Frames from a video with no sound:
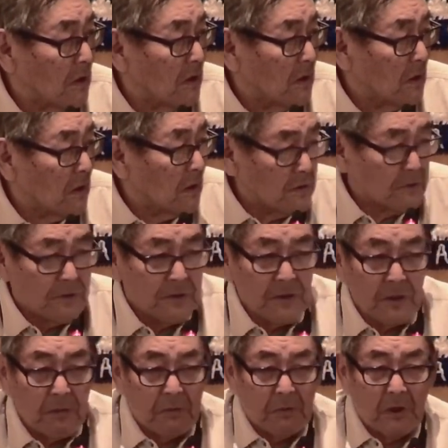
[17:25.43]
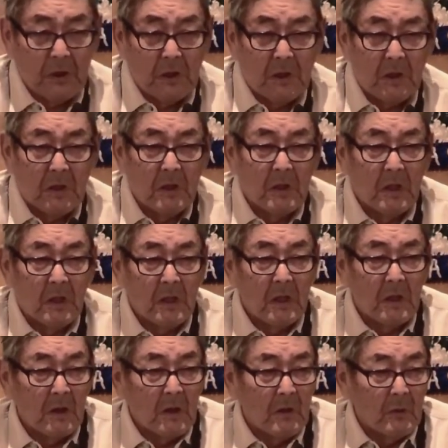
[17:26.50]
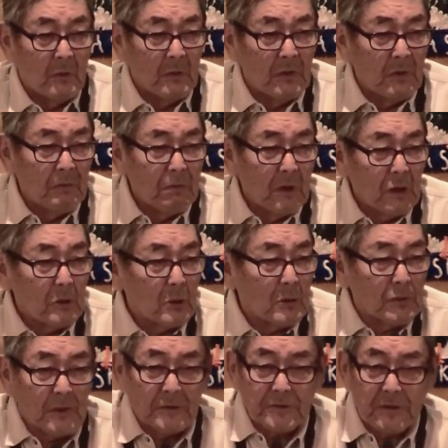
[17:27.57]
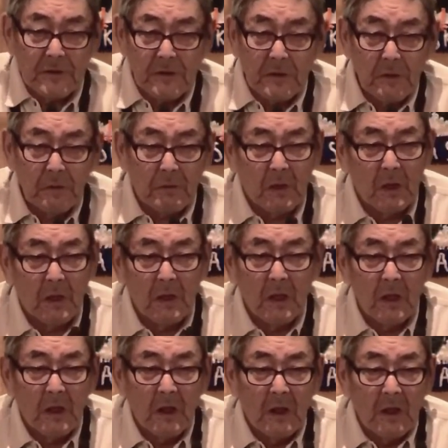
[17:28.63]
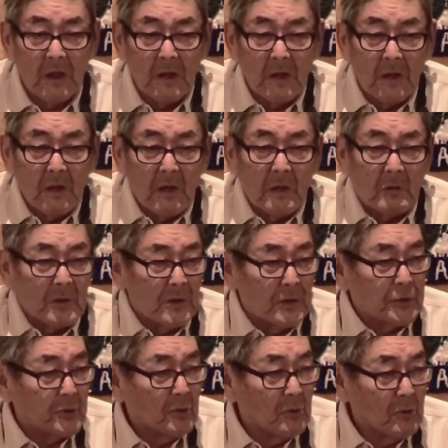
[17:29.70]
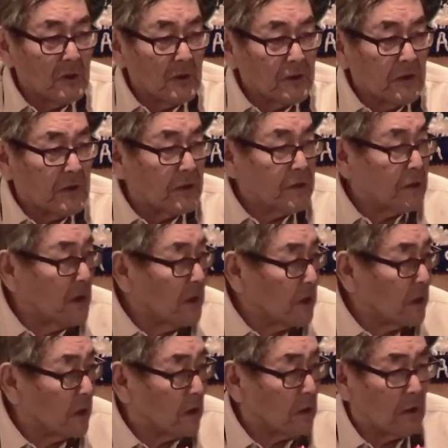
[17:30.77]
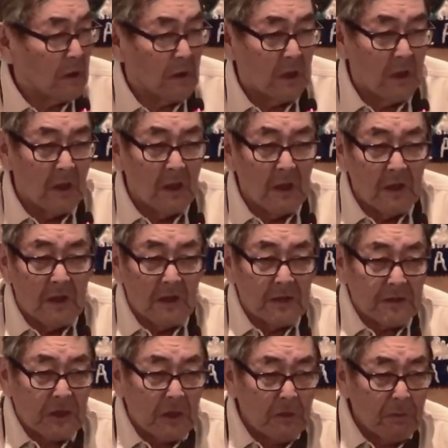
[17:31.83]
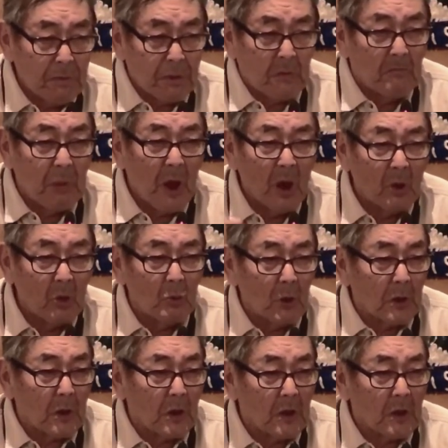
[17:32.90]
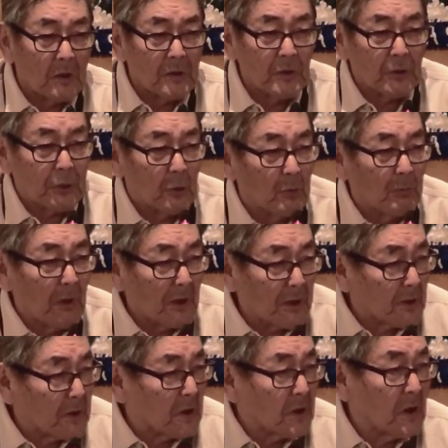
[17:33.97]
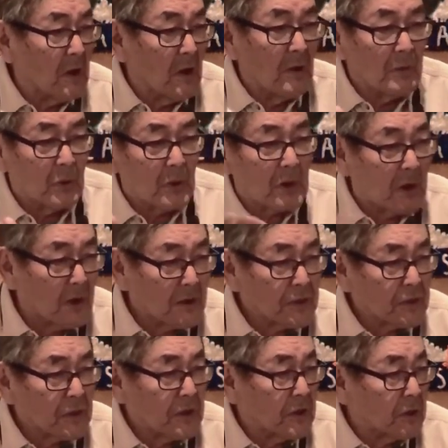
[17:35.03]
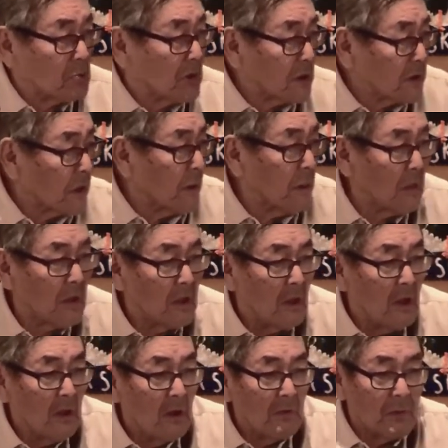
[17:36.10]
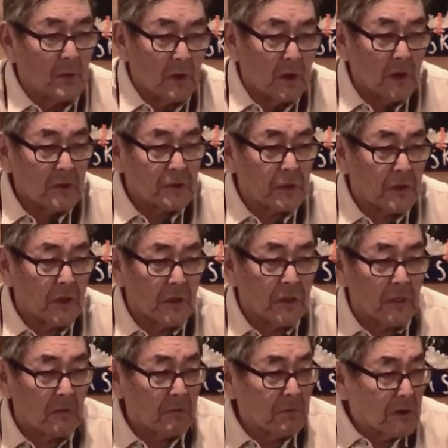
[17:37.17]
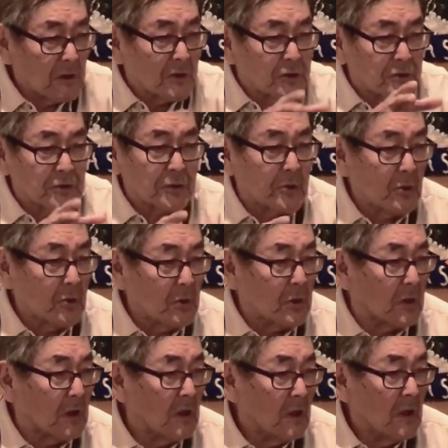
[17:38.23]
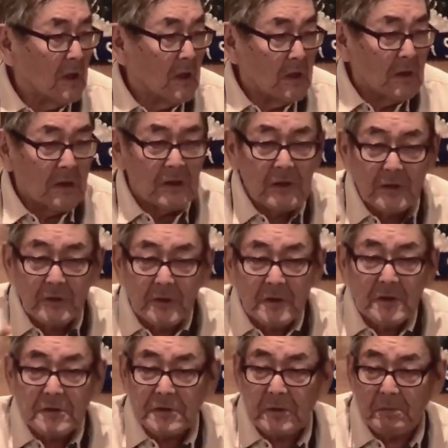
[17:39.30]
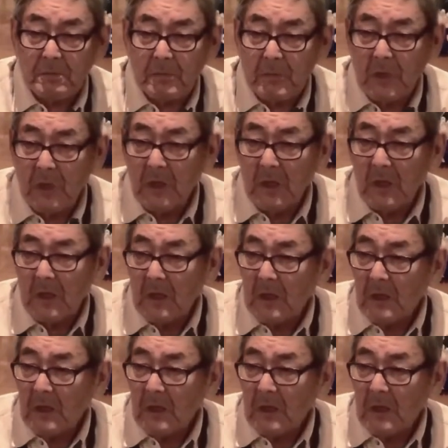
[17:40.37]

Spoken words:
Chief, we follow the chief, and we do what he say. It gives him power to do better for us. He's working for us in the village too. Leadership. You